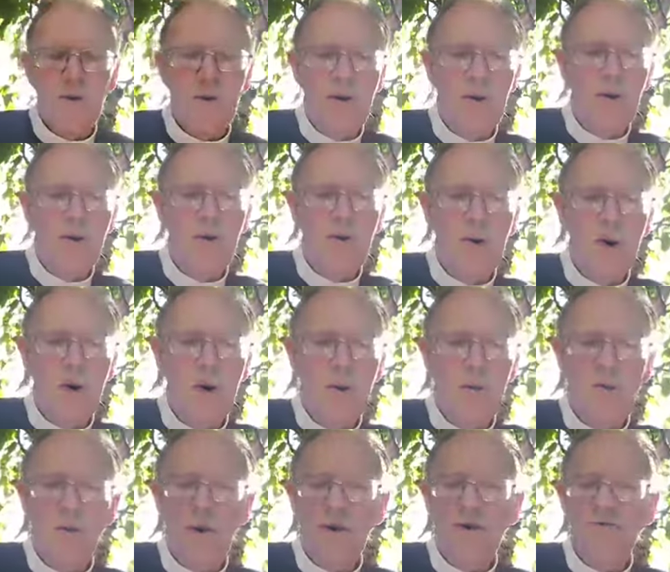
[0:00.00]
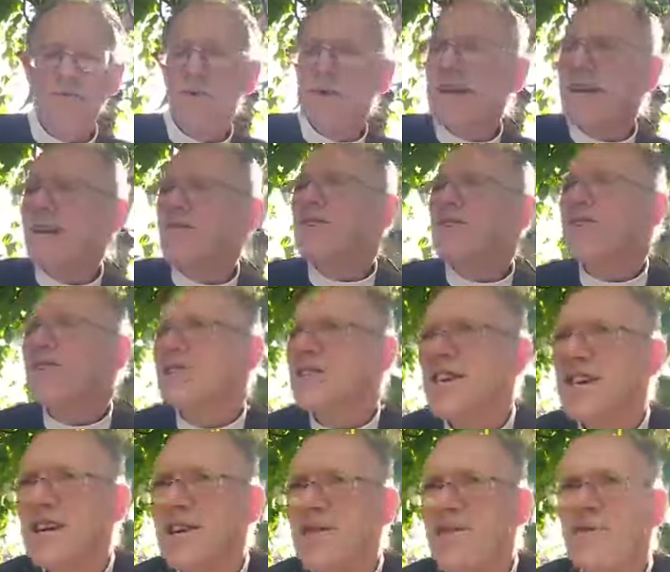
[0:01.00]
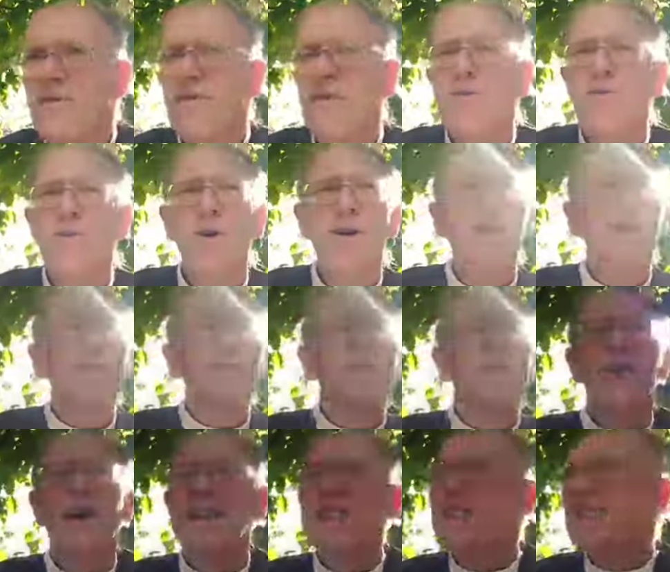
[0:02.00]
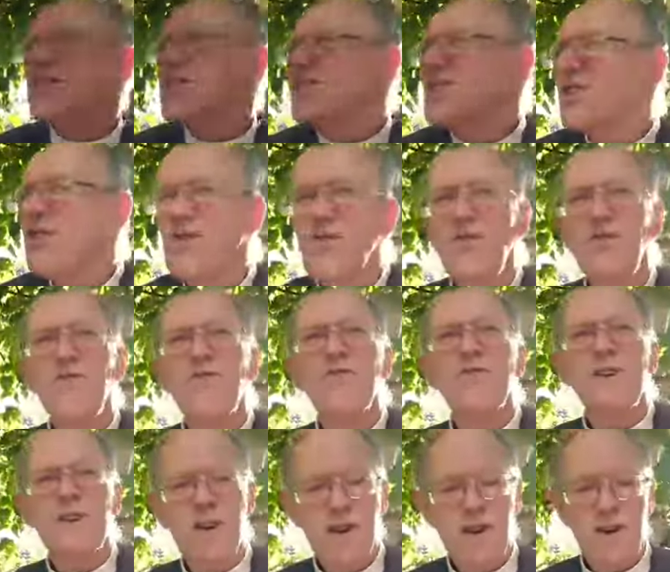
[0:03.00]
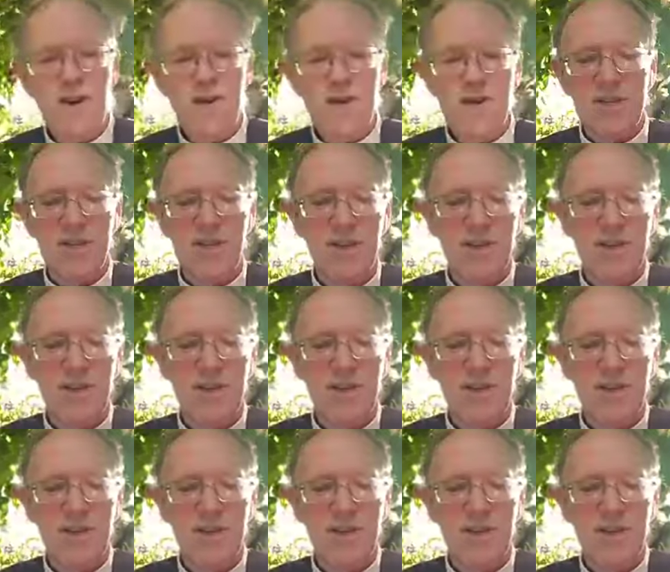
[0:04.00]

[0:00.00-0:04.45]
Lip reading: Or what would he receive? What could you actually do for God?